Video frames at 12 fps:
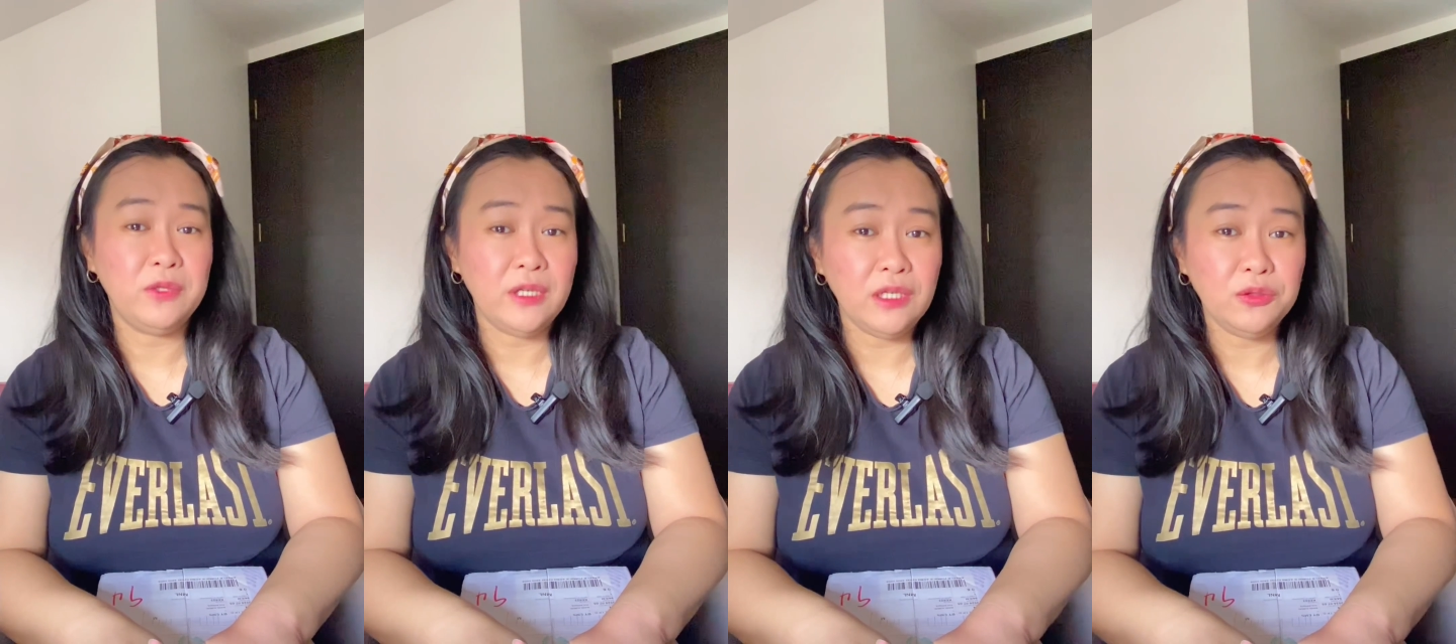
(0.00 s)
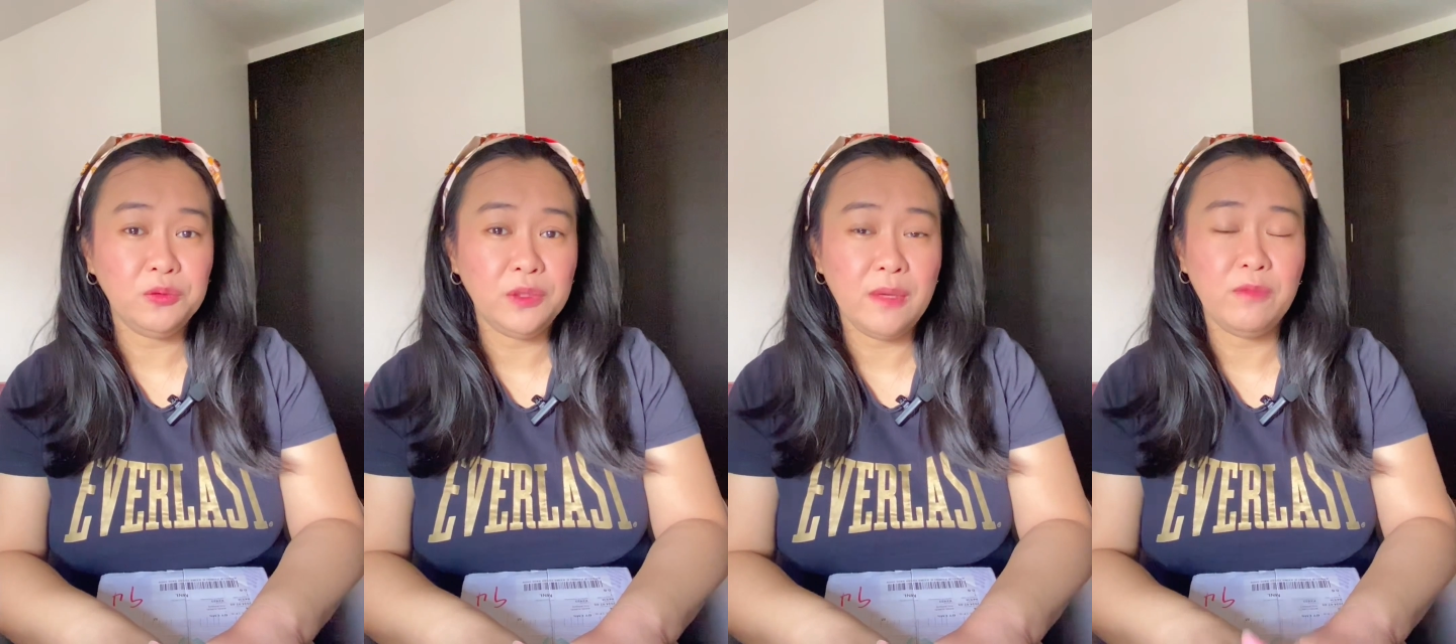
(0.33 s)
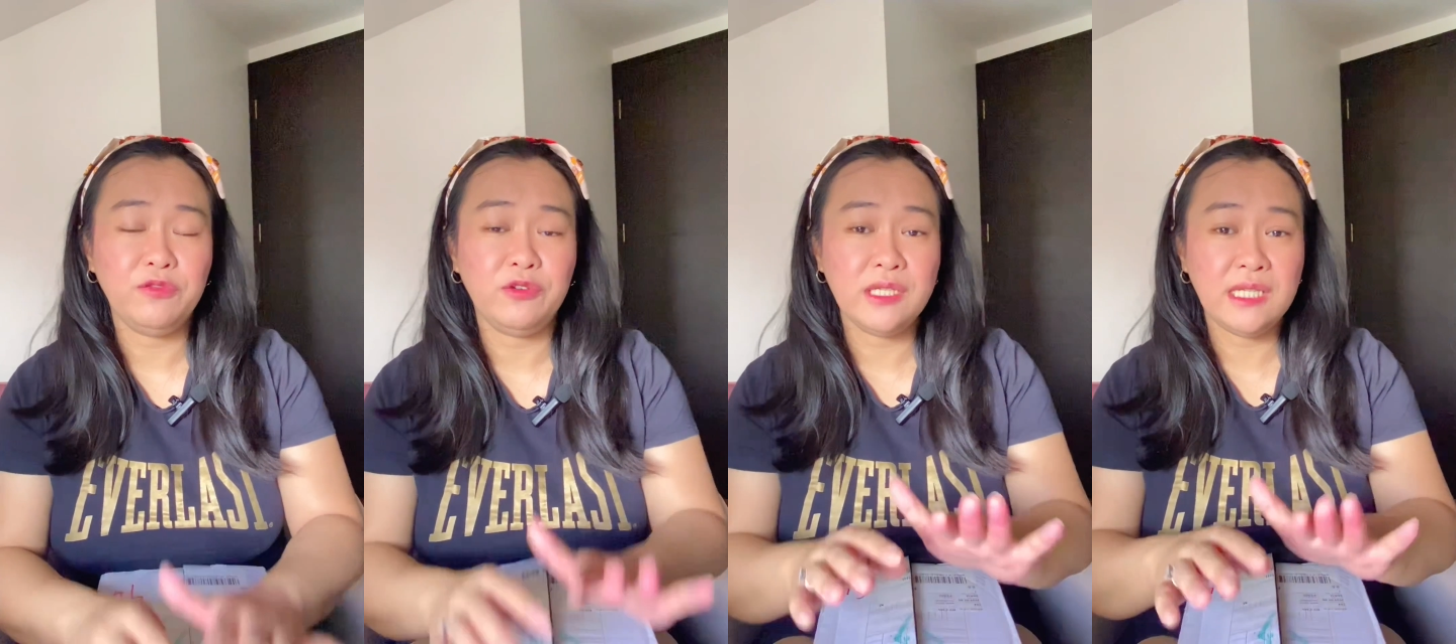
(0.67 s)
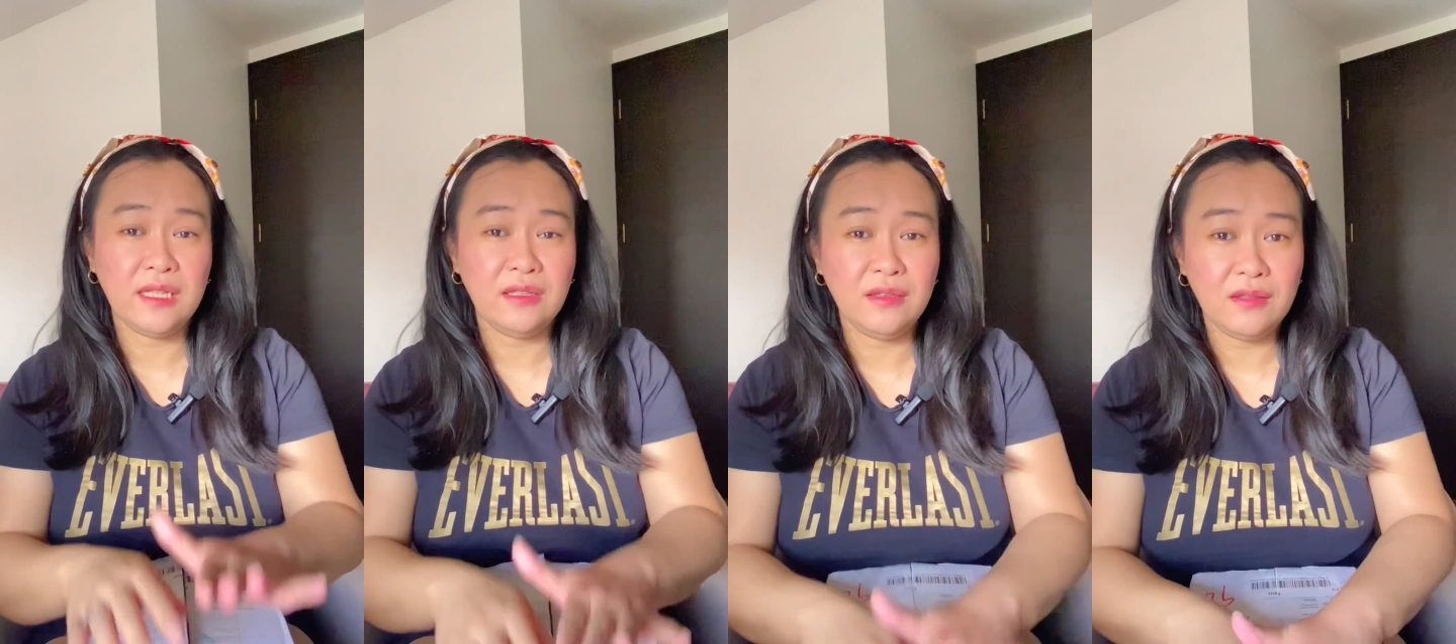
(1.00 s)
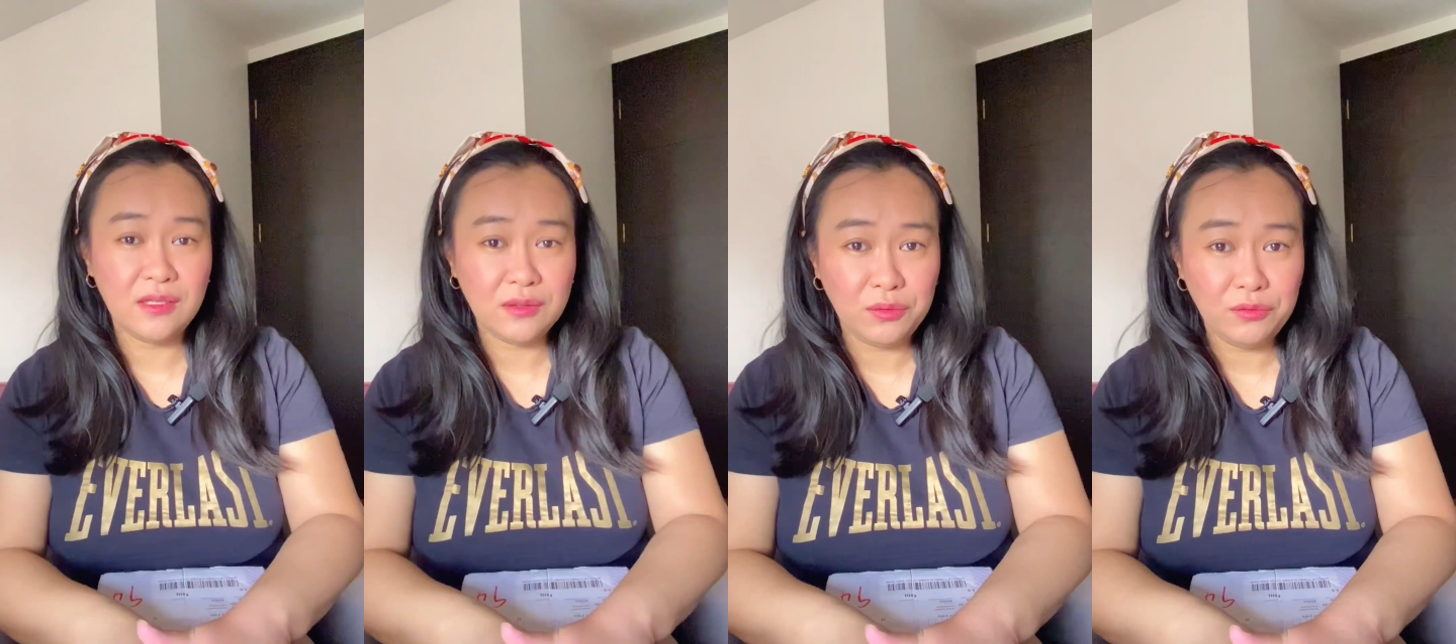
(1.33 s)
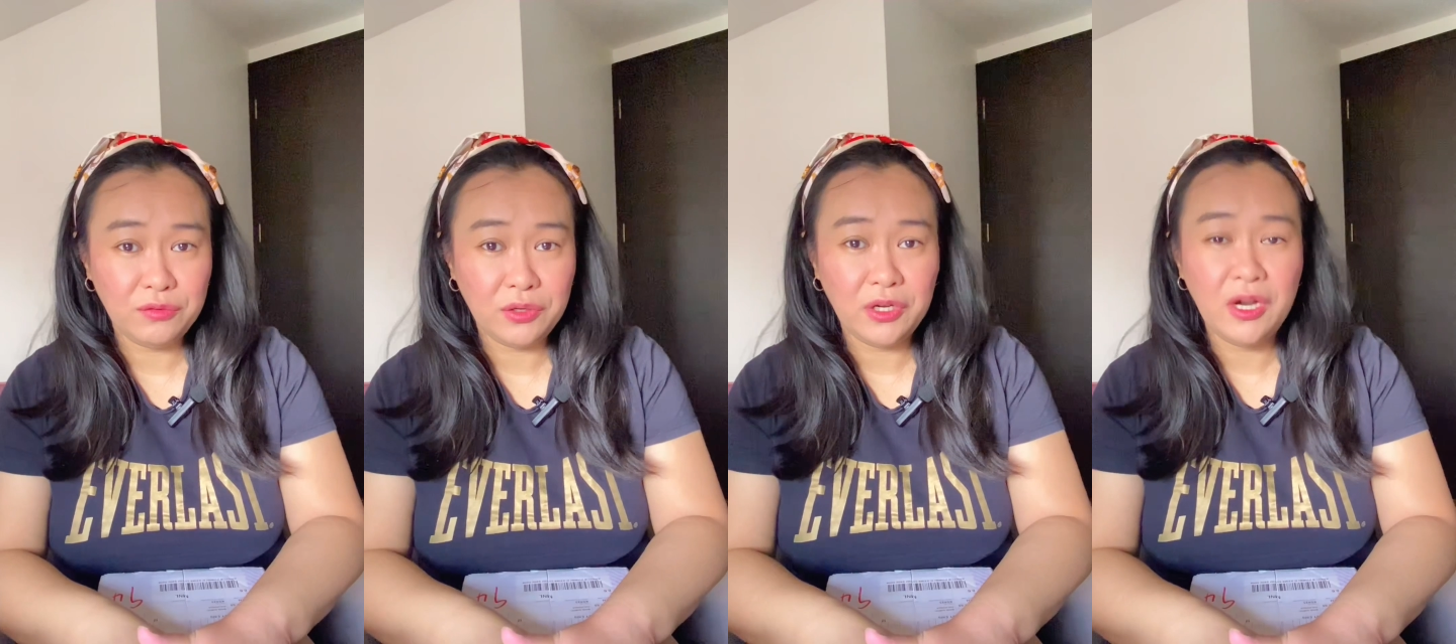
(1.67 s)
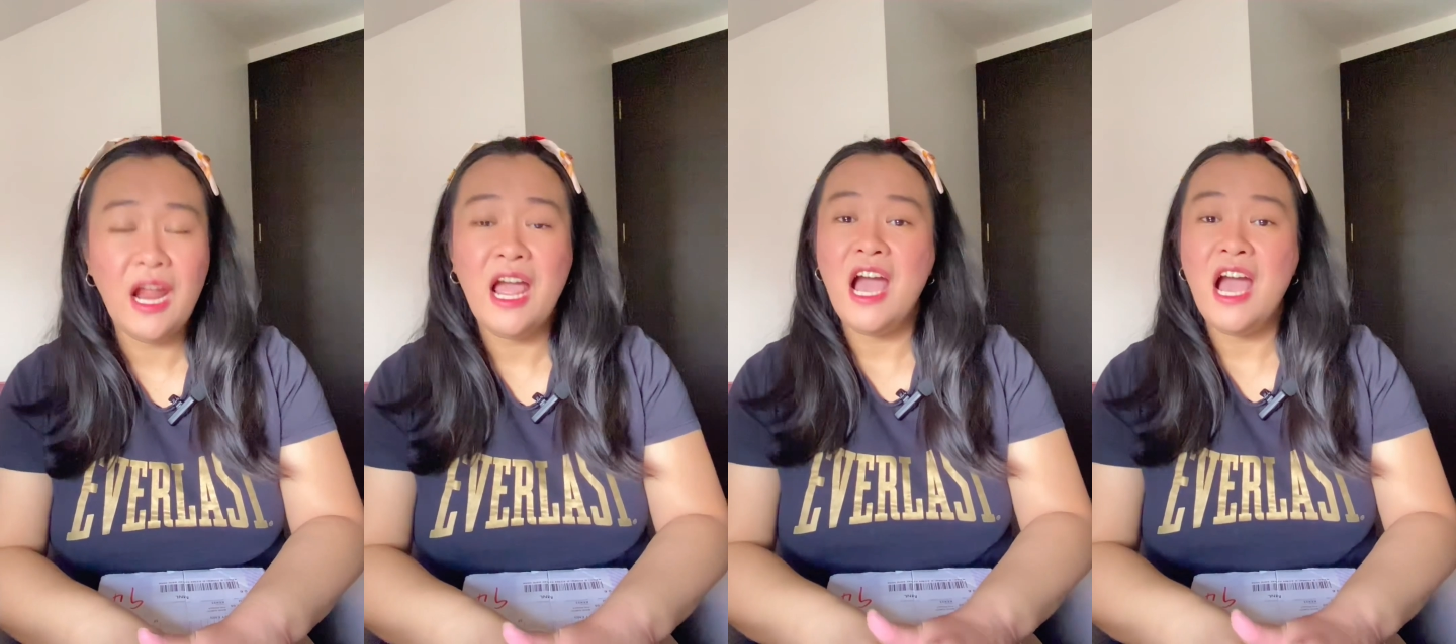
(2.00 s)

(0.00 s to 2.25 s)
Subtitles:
Purito team for sending this over.